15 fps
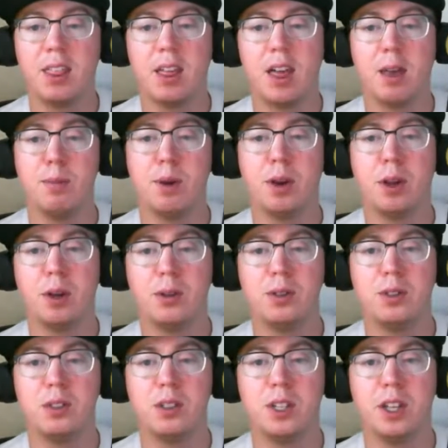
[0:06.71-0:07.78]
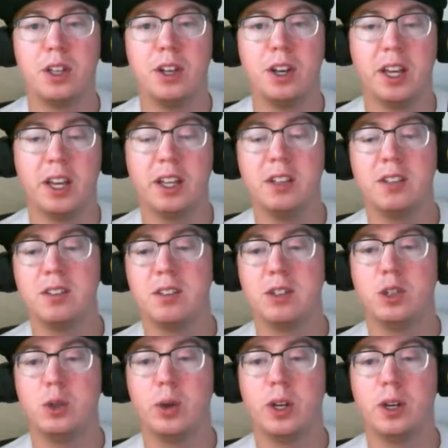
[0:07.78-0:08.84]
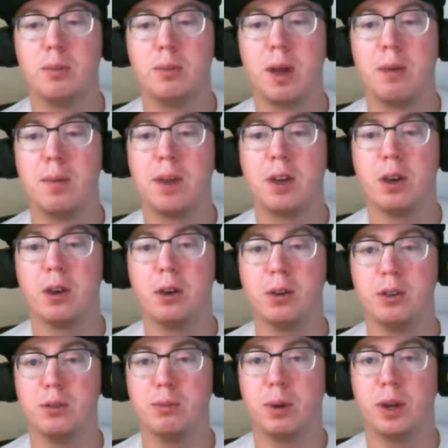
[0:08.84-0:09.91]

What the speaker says: I'm your host, Dylan Higgins, joined by my co-host,